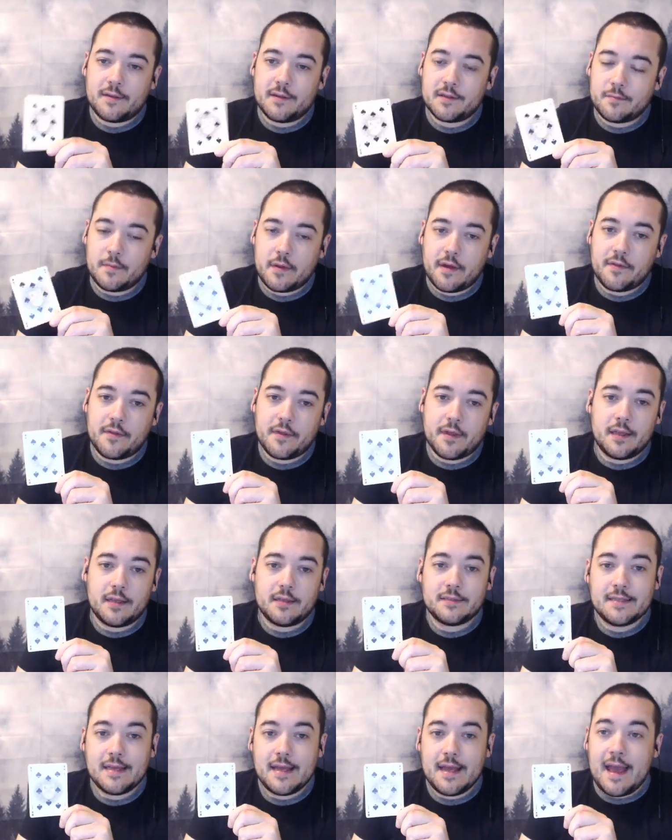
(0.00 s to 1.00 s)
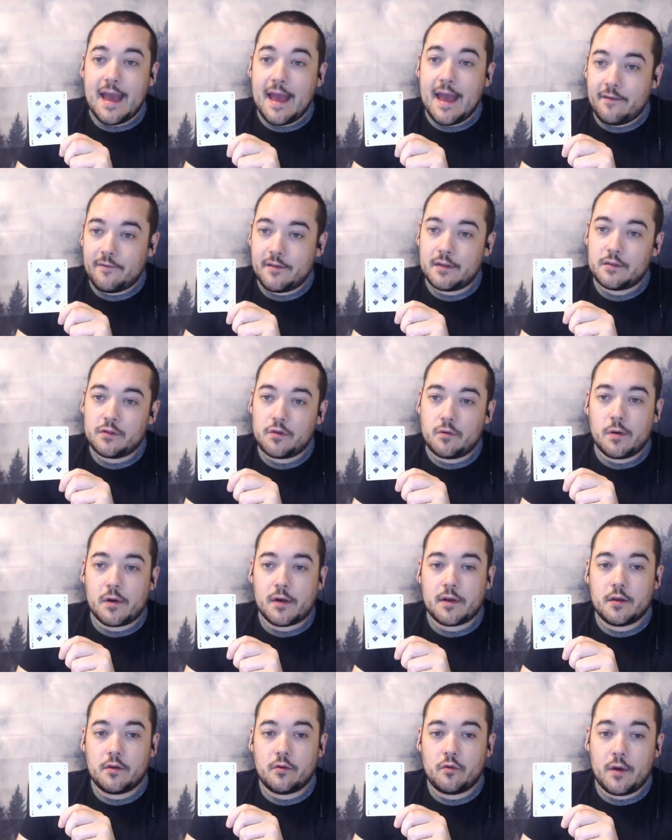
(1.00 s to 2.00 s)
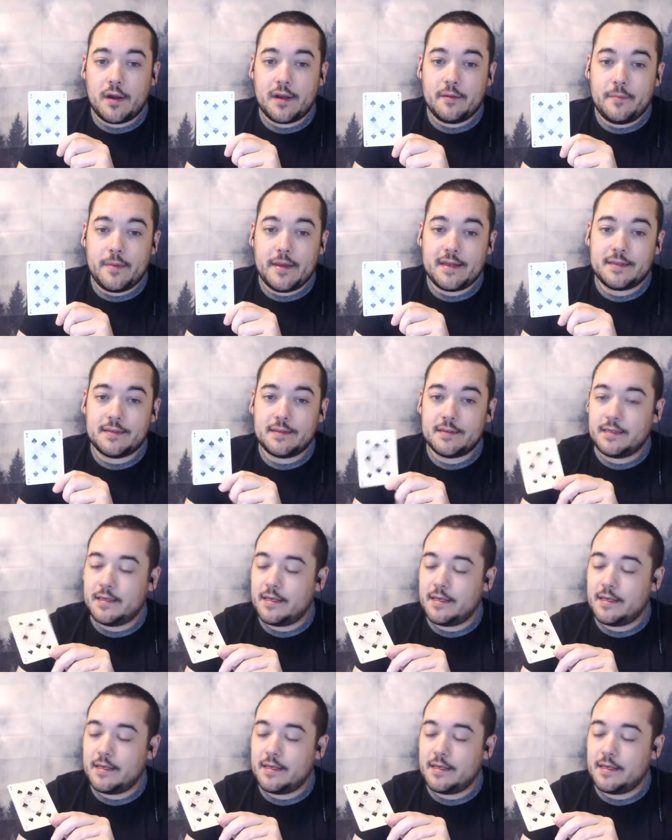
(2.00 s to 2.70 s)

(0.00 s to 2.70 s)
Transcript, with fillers: this month and having to work quite a bit.